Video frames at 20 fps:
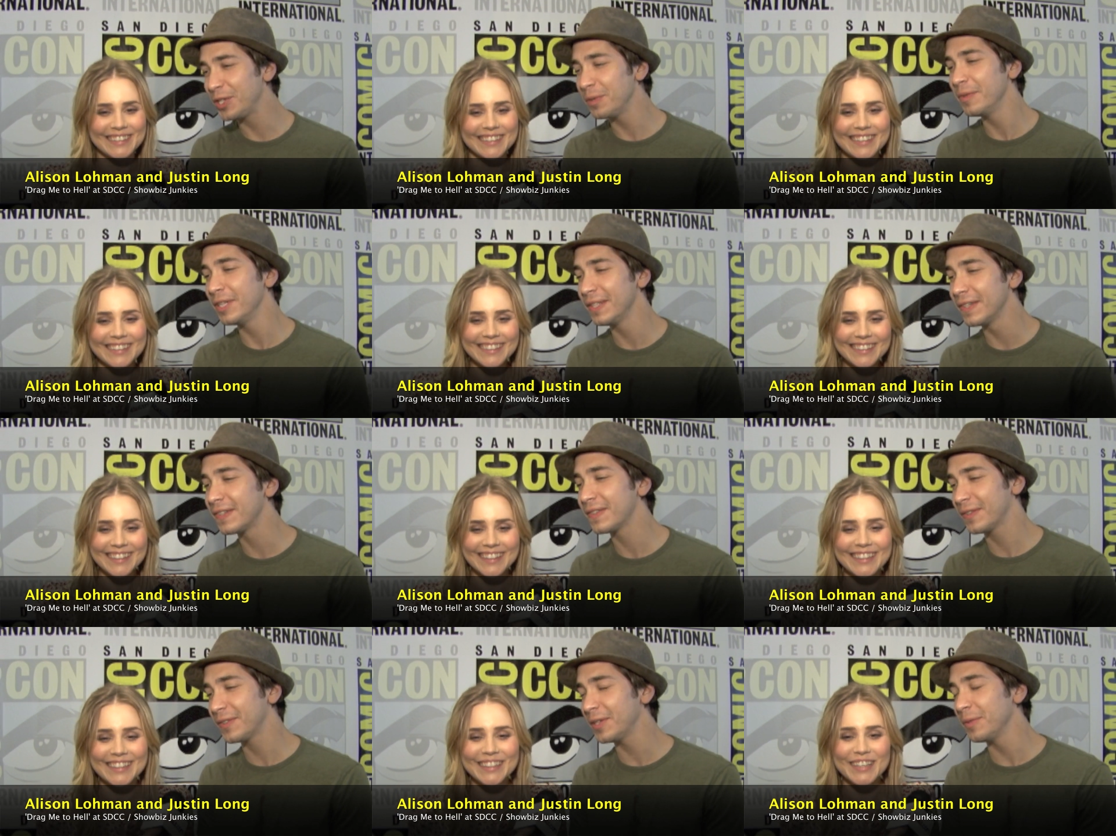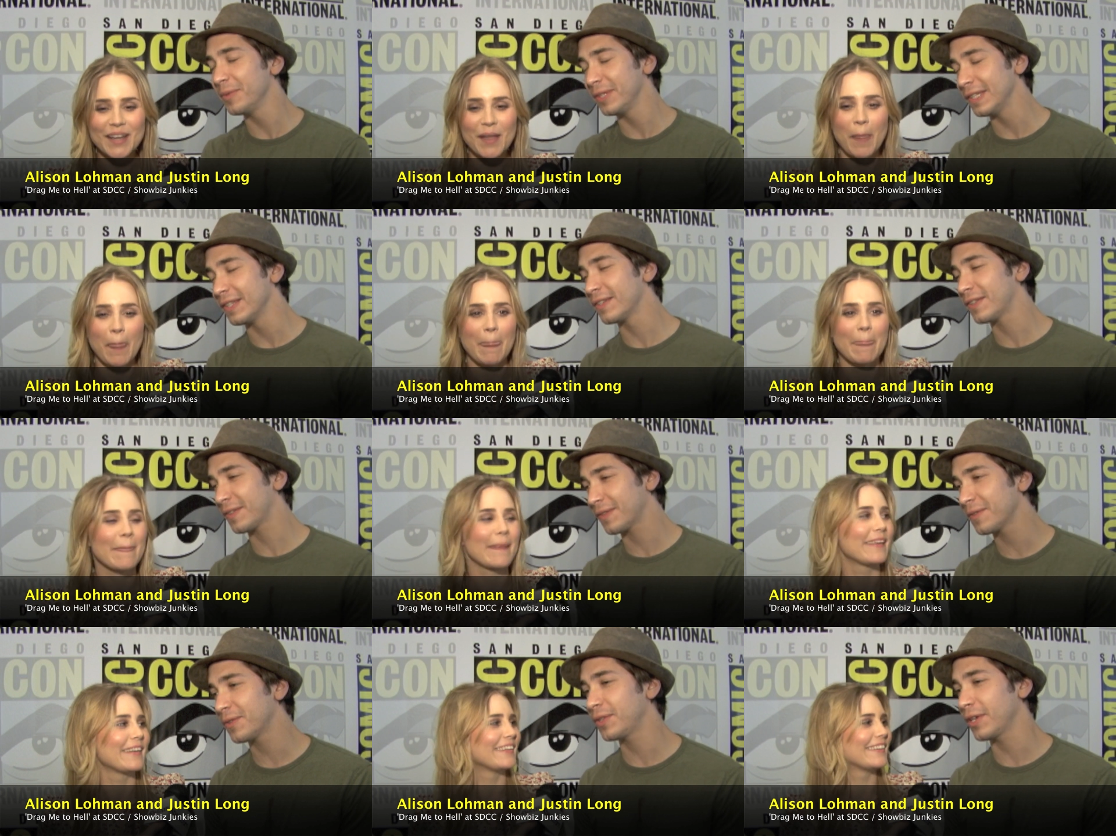Speaker 1: she means she
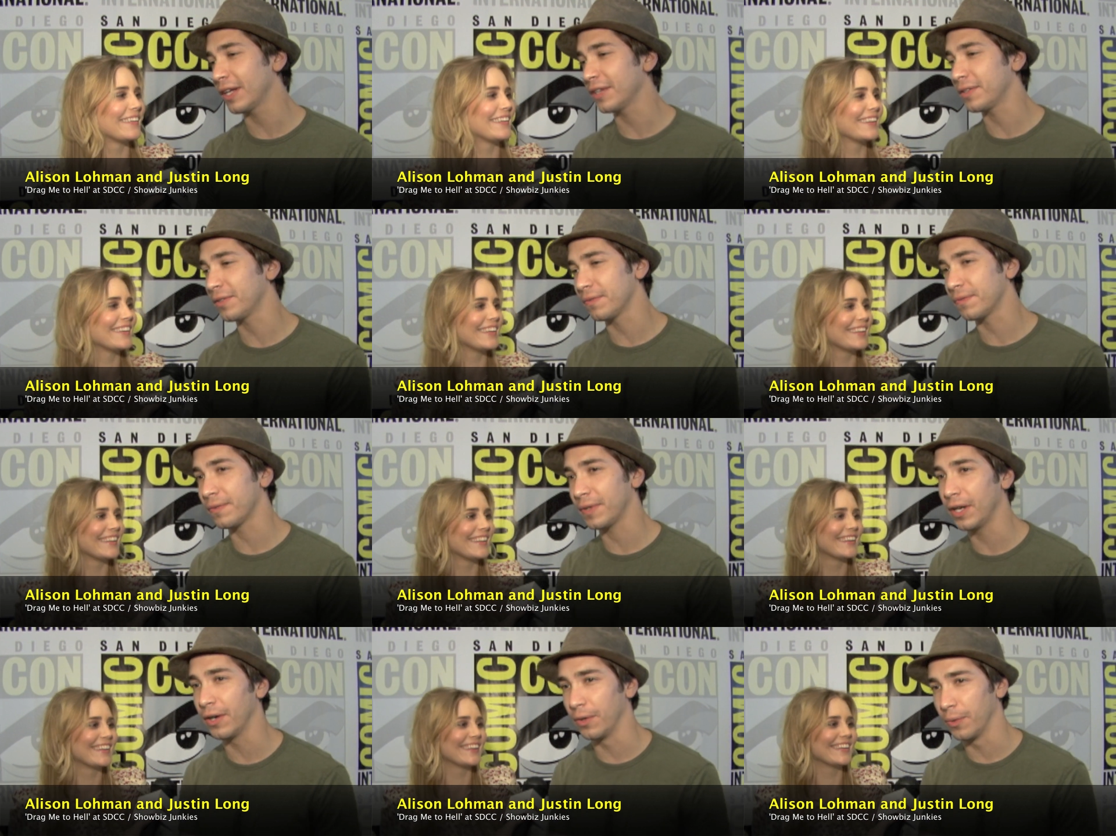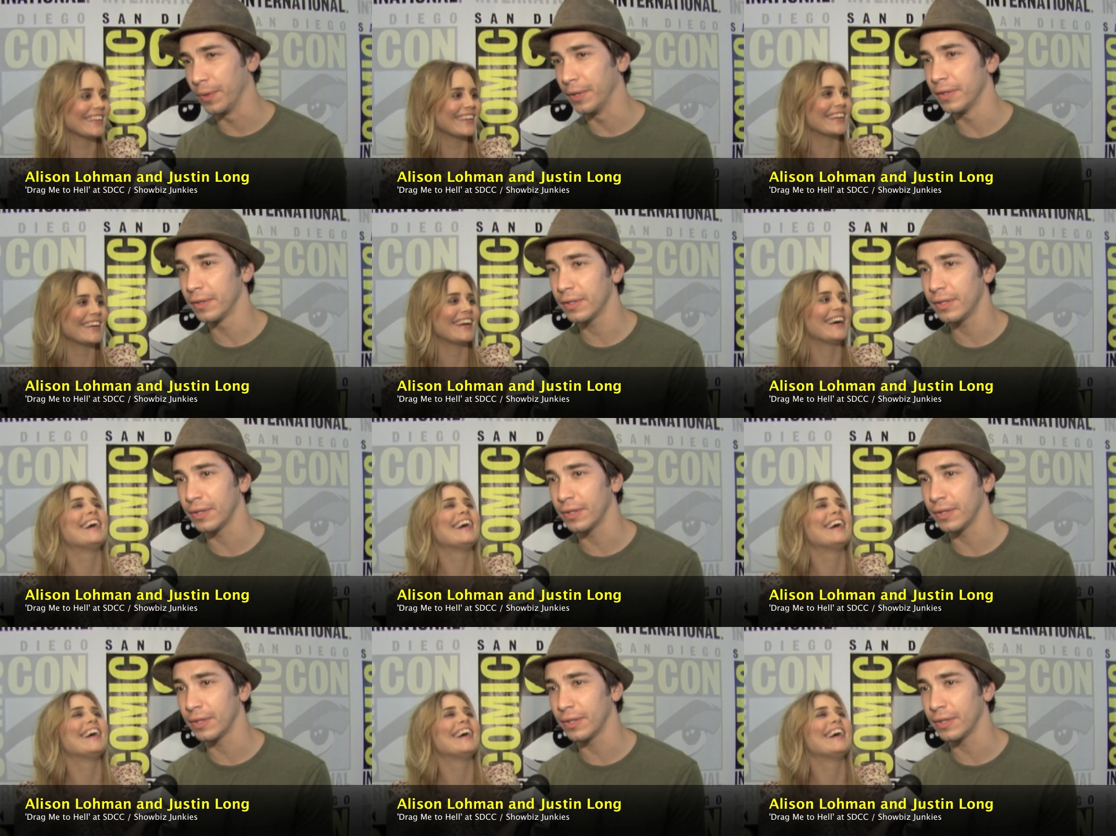means shots of heroin.